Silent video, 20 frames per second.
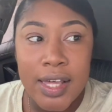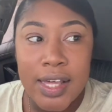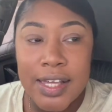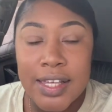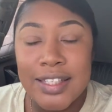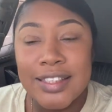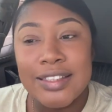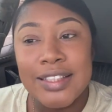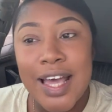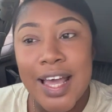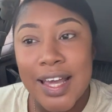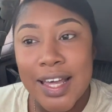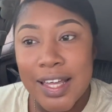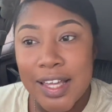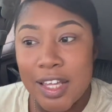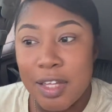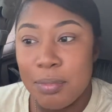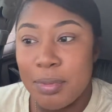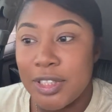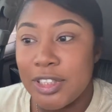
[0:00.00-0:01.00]
is not
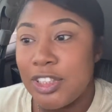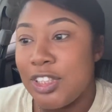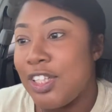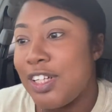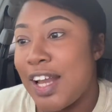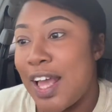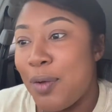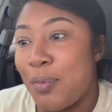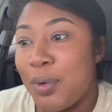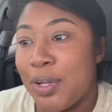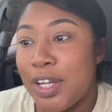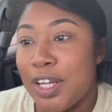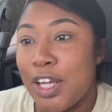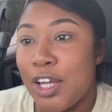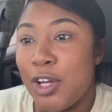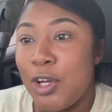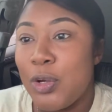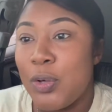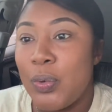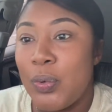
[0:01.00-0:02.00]
coming. She did not want to
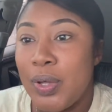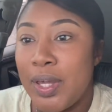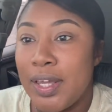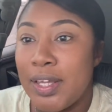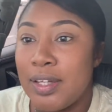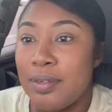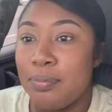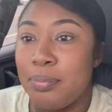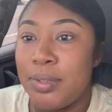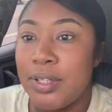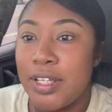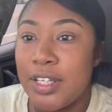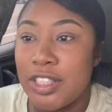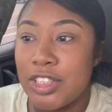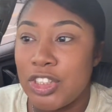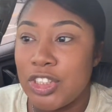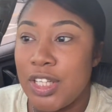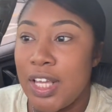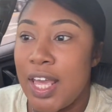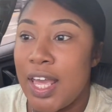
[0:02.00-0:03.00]
go. And
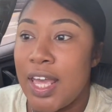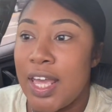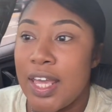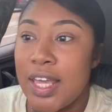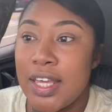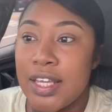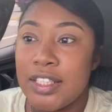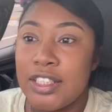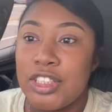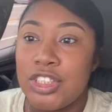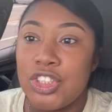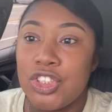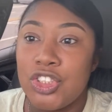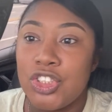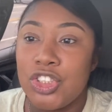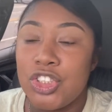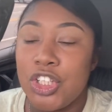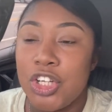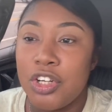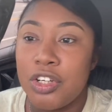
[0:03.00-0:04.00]
plus, she has
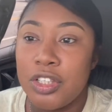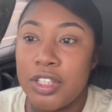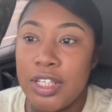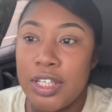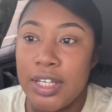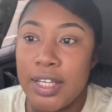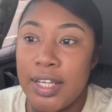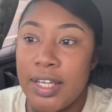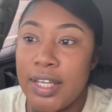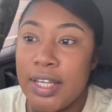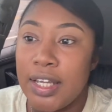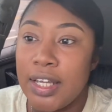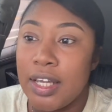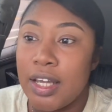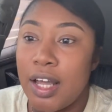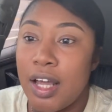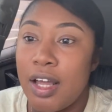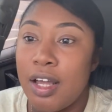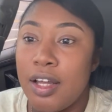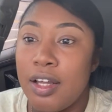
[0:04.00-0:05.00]
cheerleading
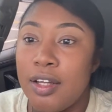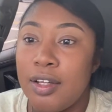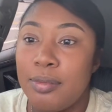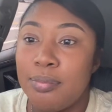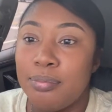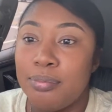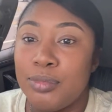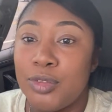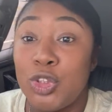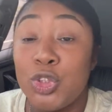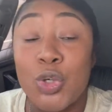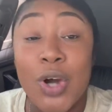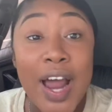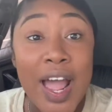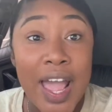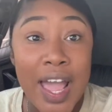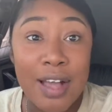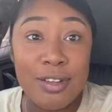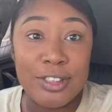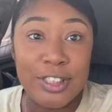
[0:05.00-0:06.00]
um,
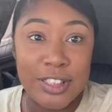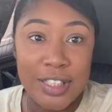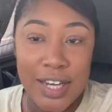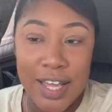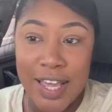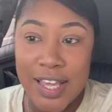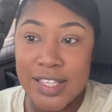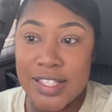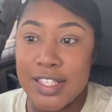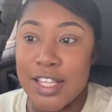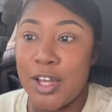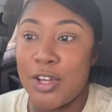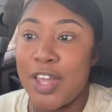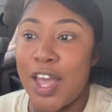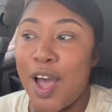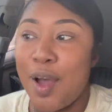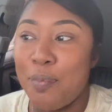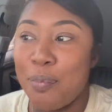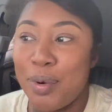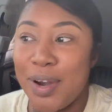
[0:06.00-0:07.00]
tryouts today. So
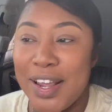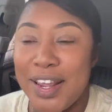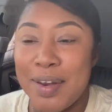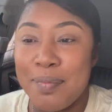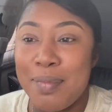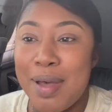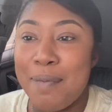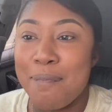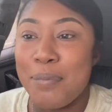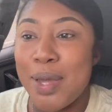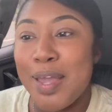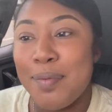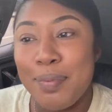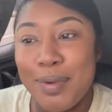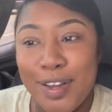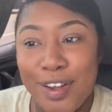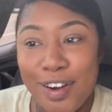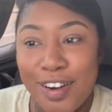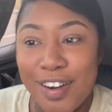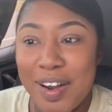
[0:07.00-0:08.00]
y'all pray to my baby
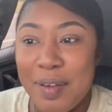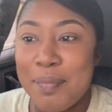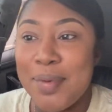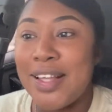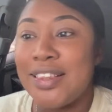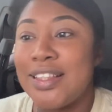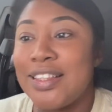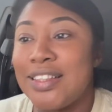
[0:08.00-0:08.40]
girl make the